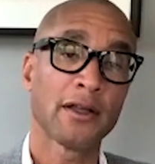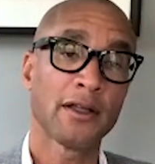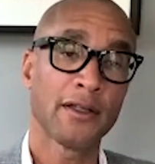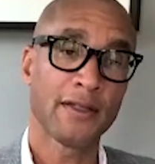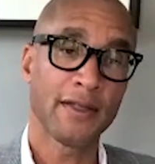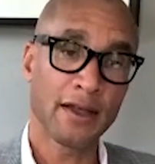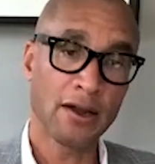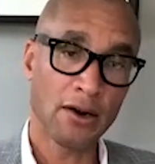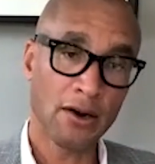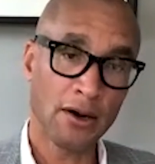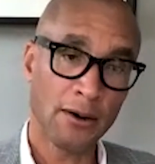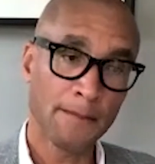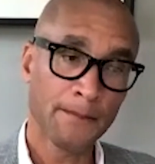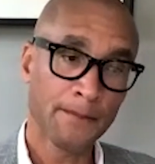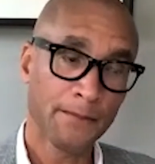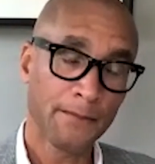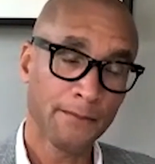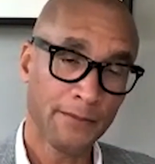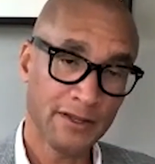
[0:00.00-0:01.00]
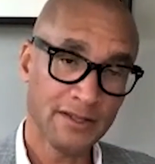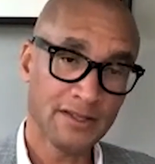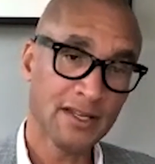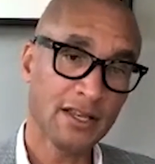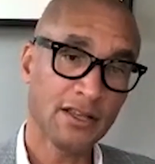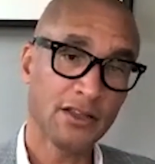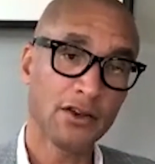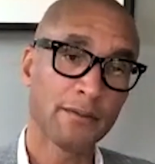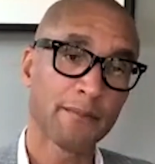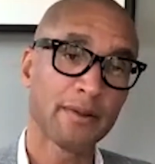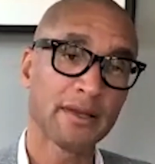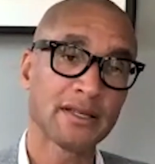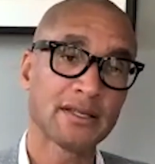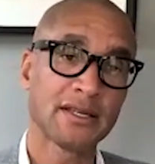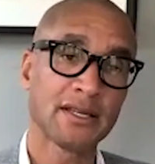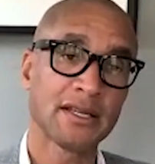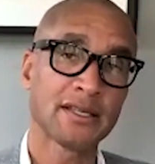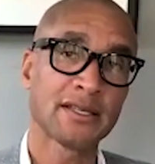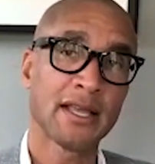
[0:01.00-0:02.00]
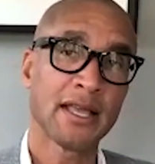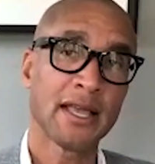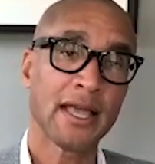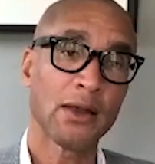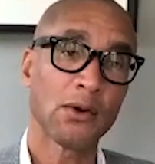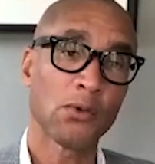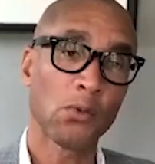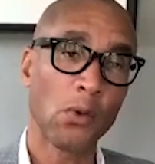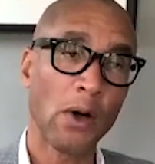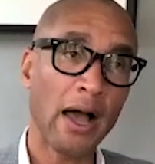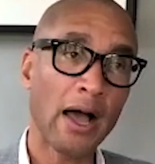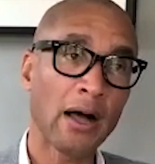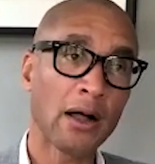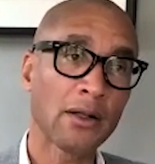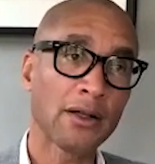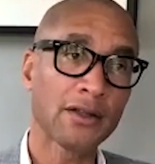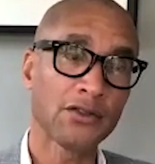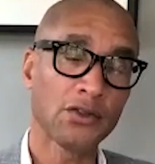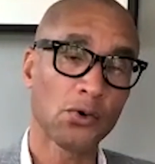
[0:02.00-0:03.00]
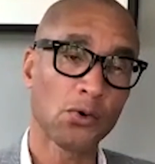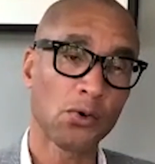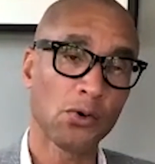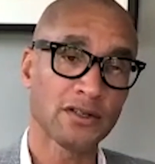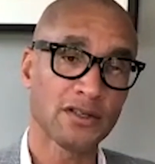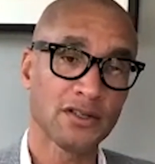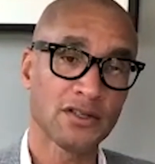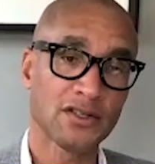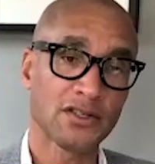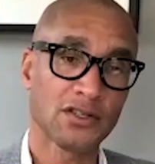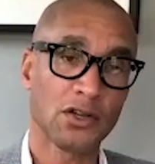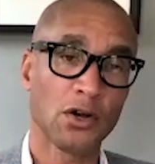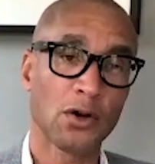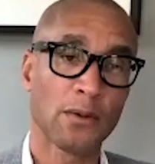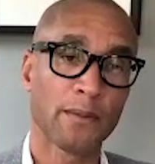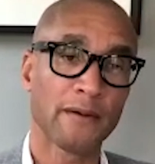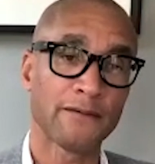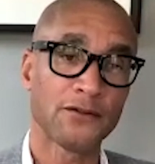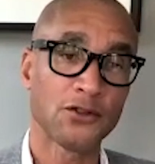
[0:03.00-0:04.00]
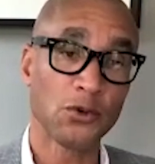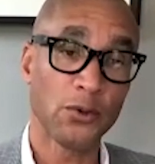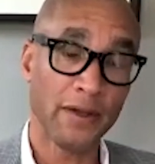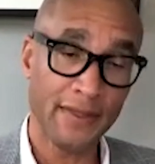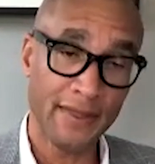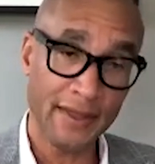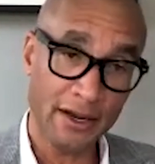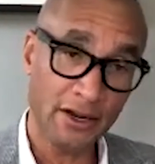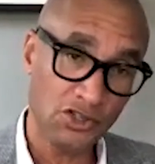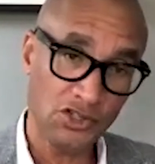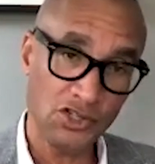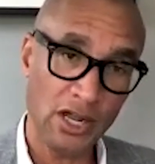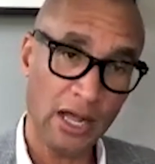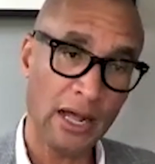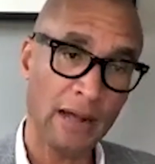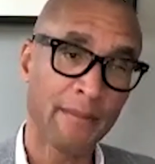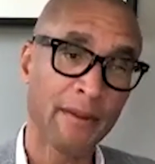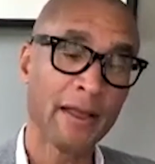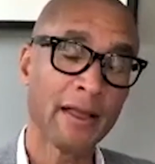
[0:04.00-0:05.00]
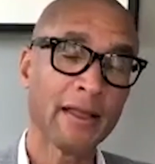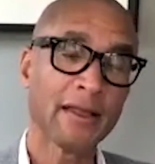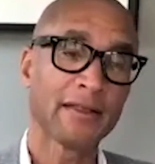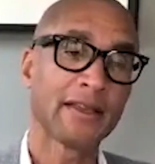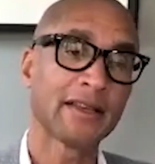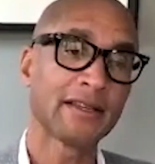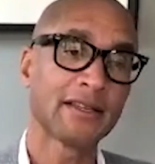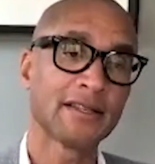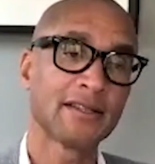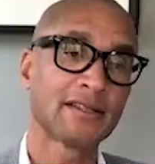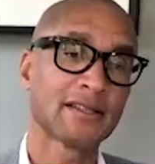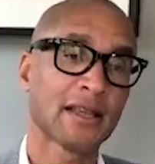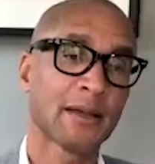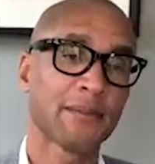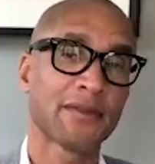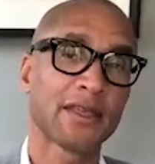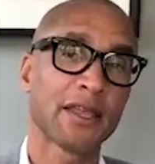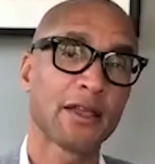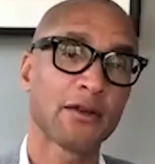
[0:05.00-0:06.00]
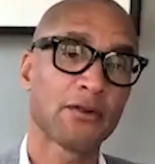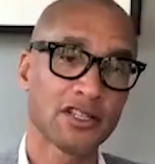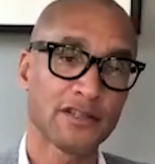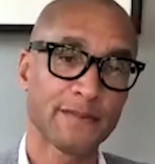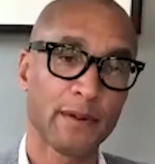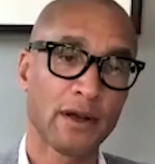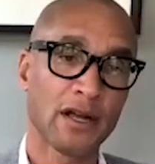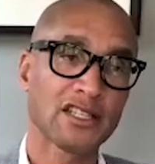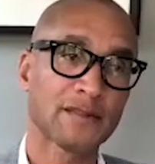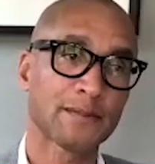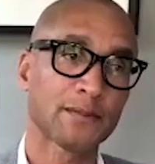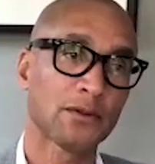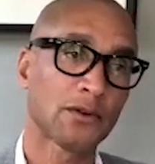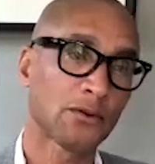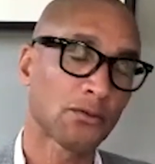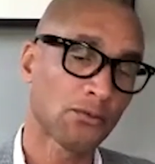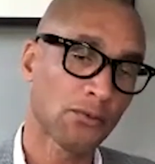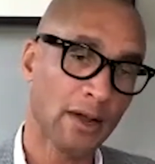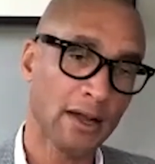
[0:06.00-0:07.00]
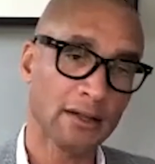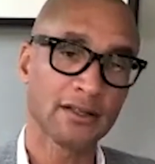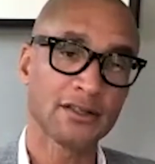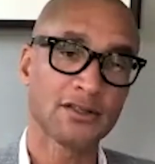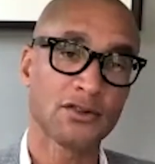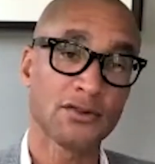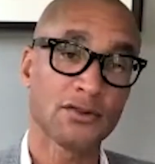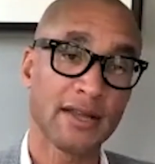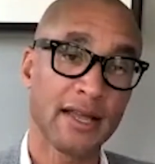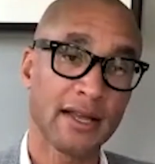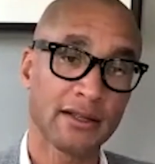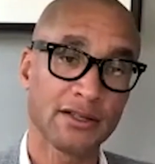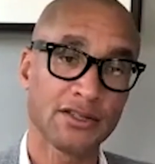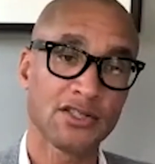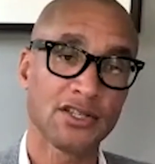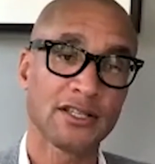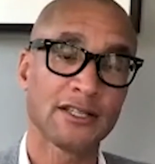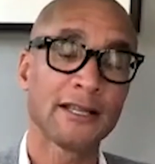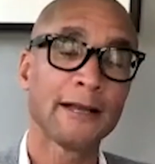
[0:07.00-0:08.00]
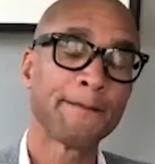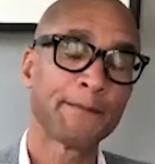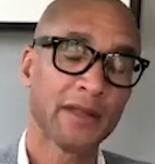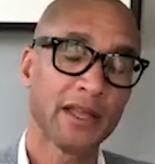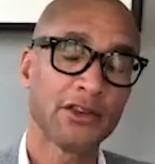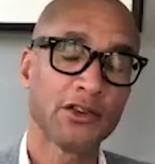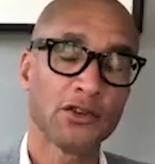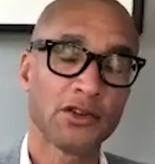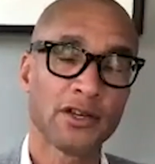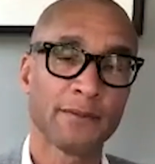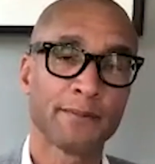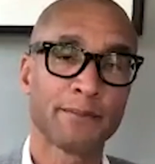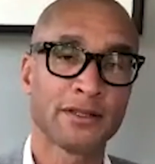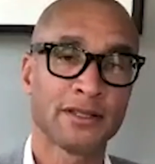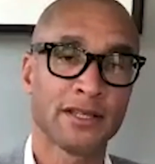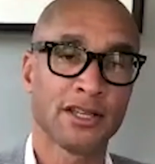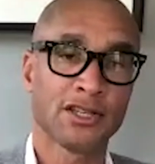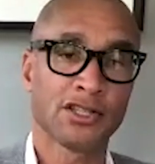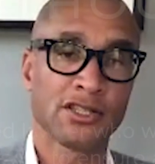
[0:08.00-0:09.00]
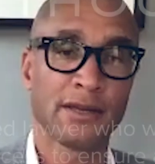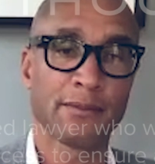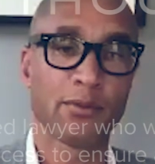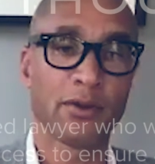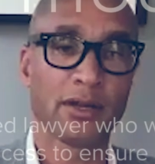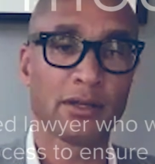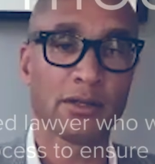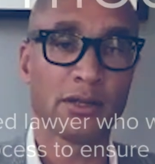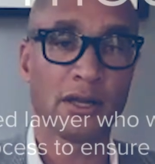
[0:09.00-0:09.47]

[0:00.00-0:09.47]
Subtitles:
They're visiting your business, and while in the course and scope of doing their job, they did something irresponsible, reckless, or negligent, then you could potentially bring a